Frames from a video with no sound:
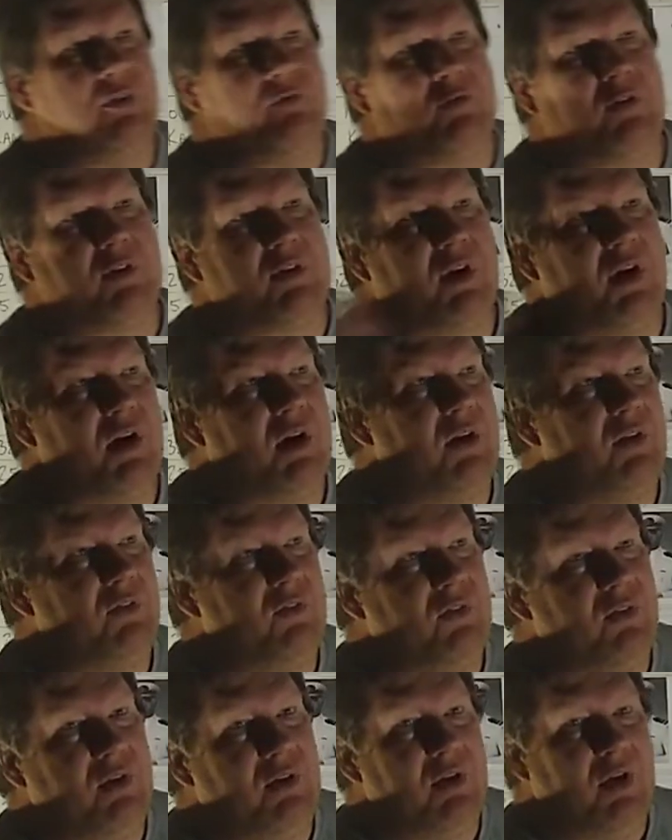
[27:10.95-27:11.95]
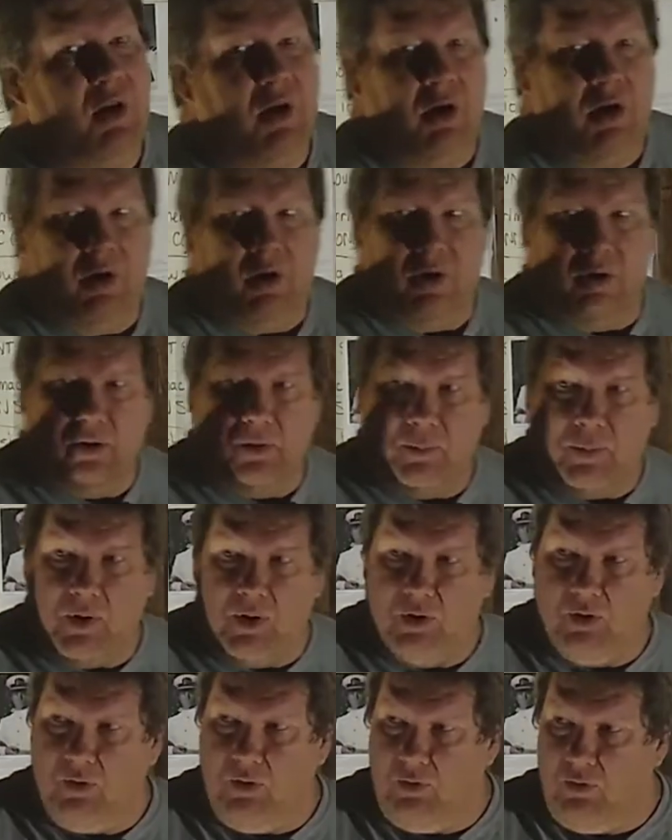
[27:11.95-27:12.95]
advertising
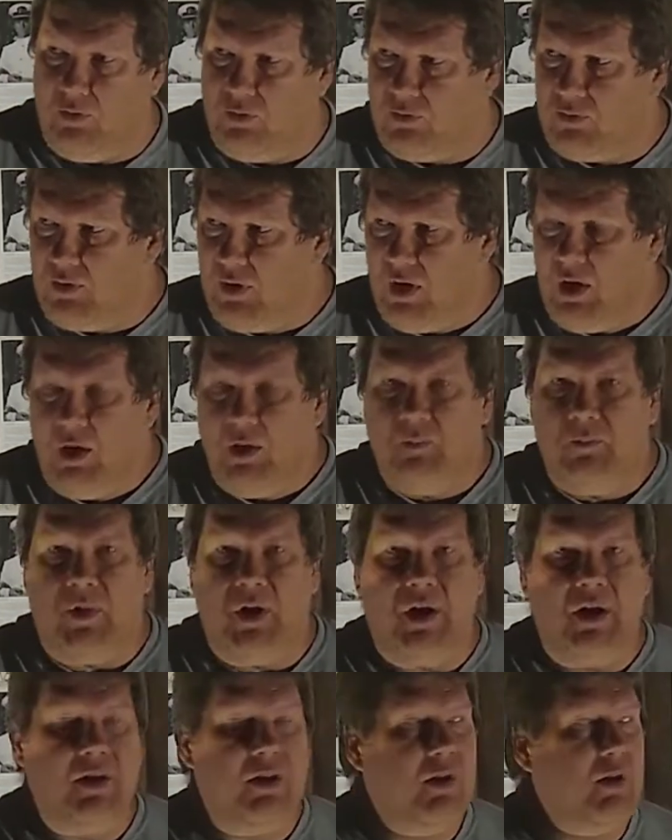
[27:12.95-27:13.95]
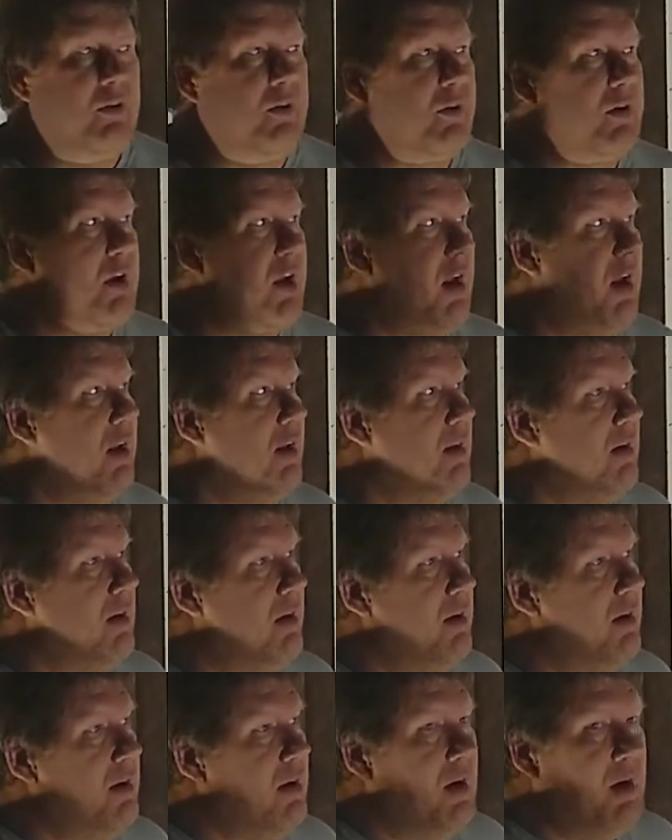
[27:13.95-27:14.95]
unopposed by another
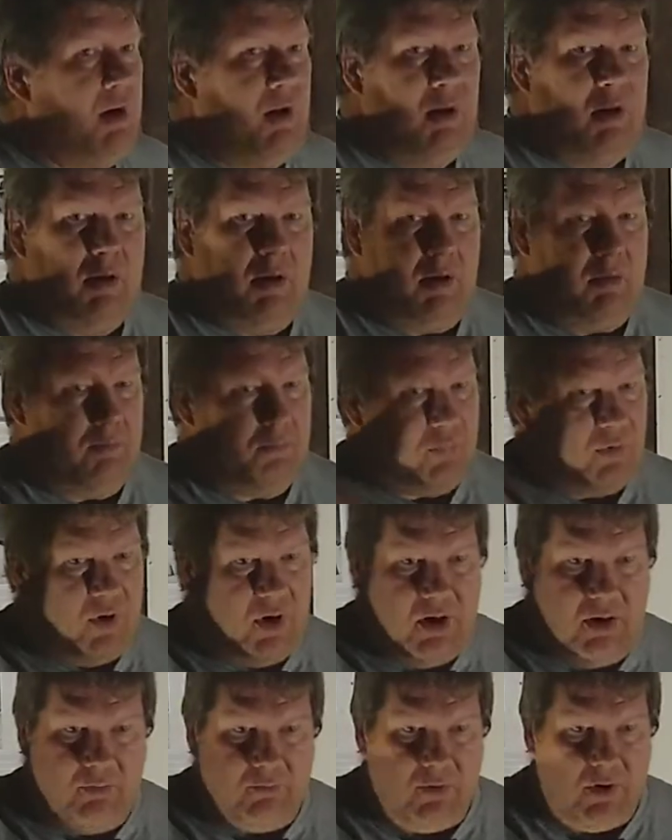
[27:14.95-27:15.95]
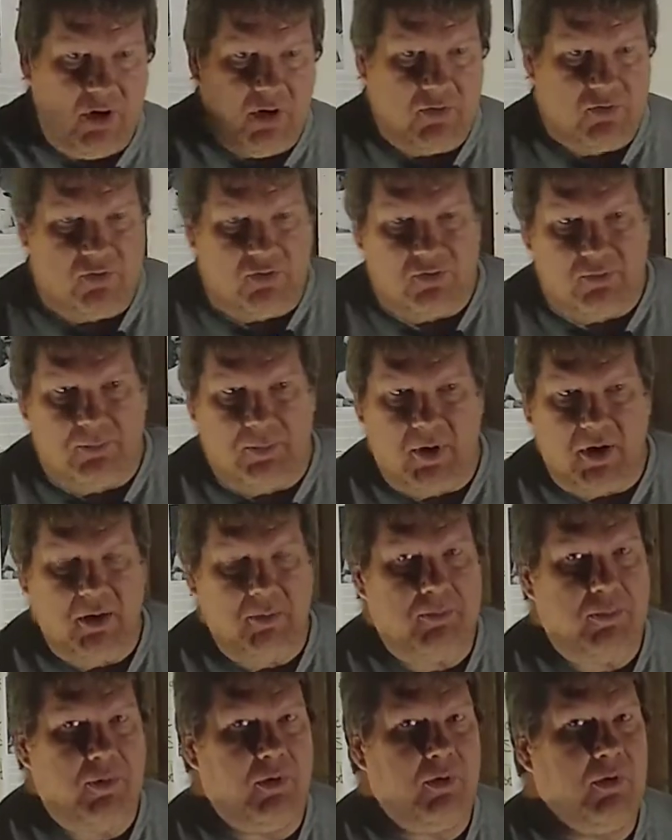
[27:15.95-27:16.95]
candidate, it brainwashes
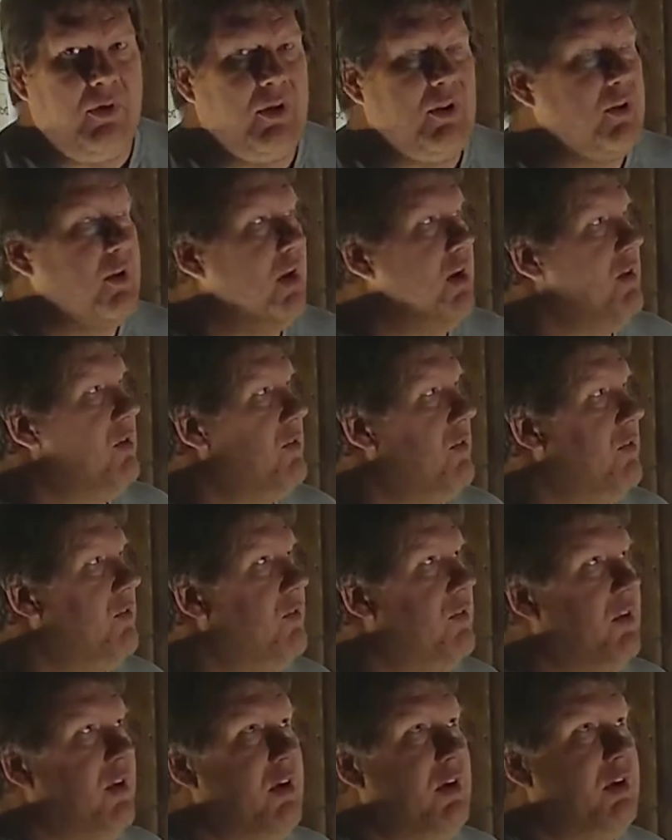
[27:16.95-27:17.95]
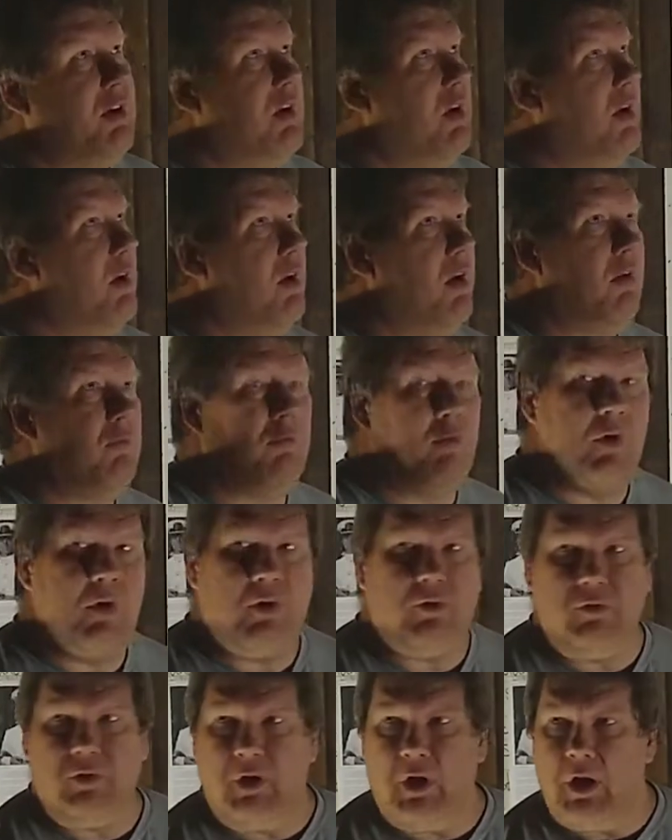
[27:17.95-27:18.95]
people and they just think,
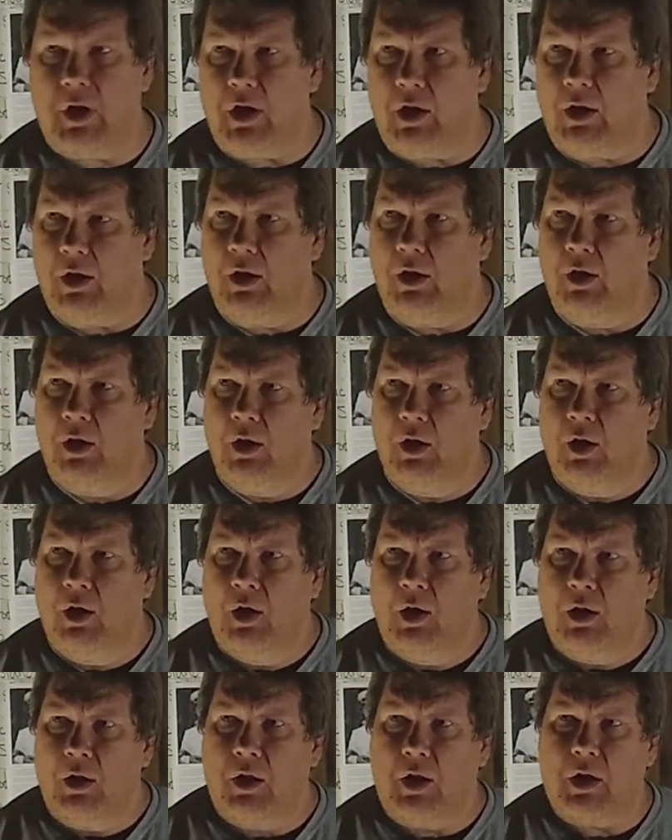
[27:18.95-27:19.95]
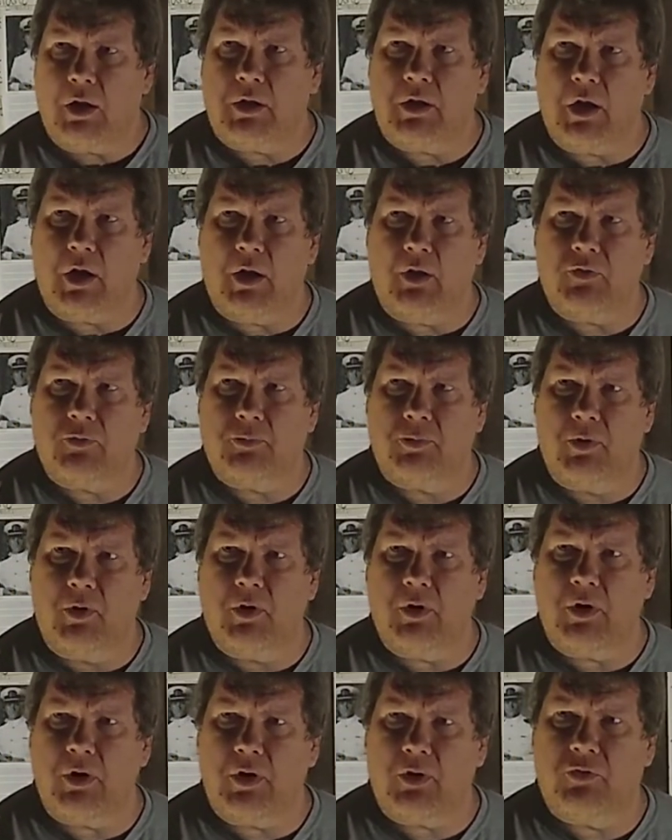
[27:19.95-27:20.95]
well, yeah, that guy's
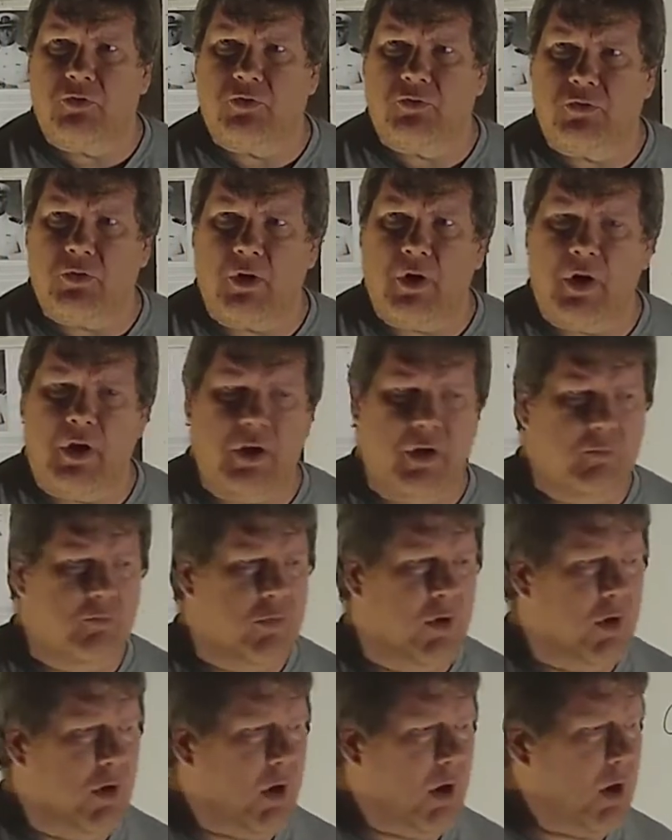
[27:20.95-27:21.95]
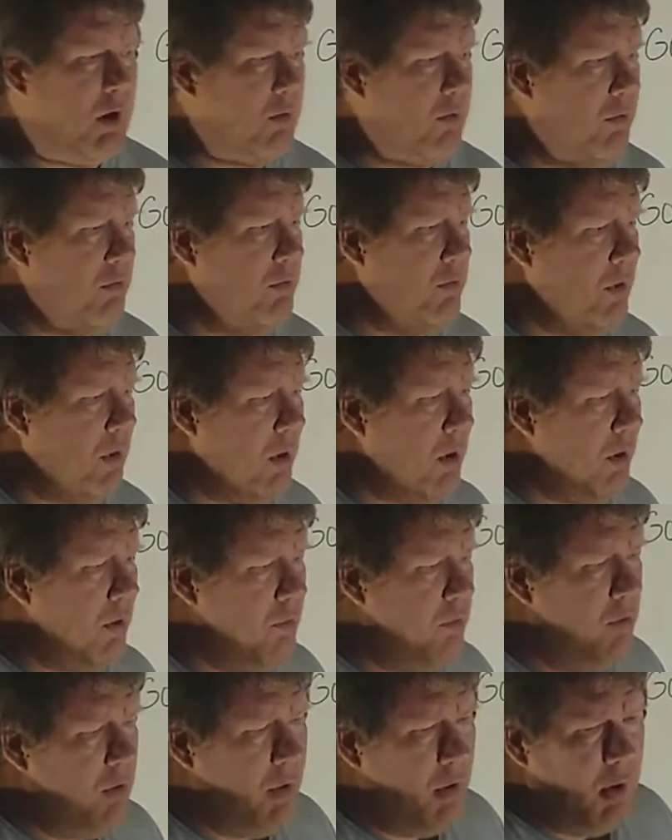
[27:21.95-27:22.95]
pretty extreme. I don't
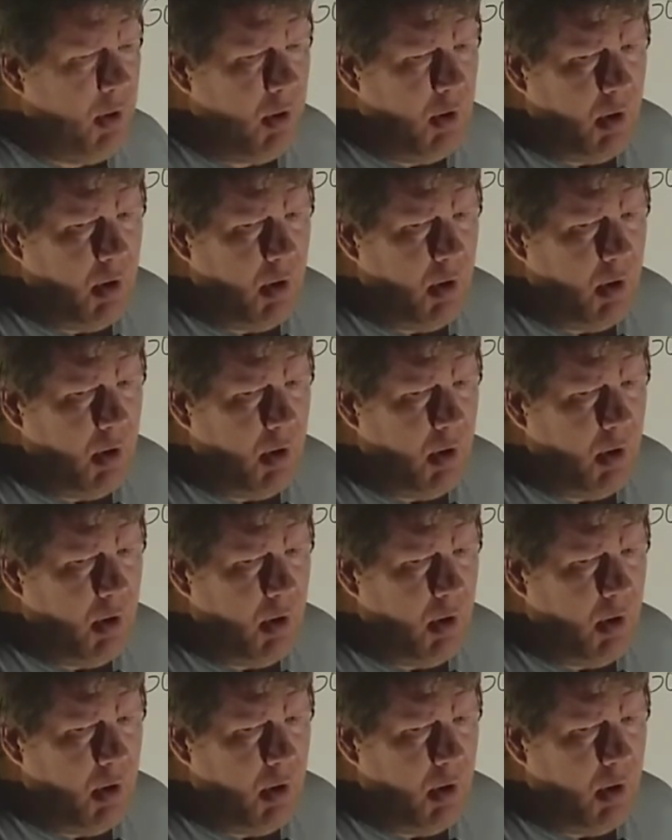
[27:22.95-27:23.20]
know.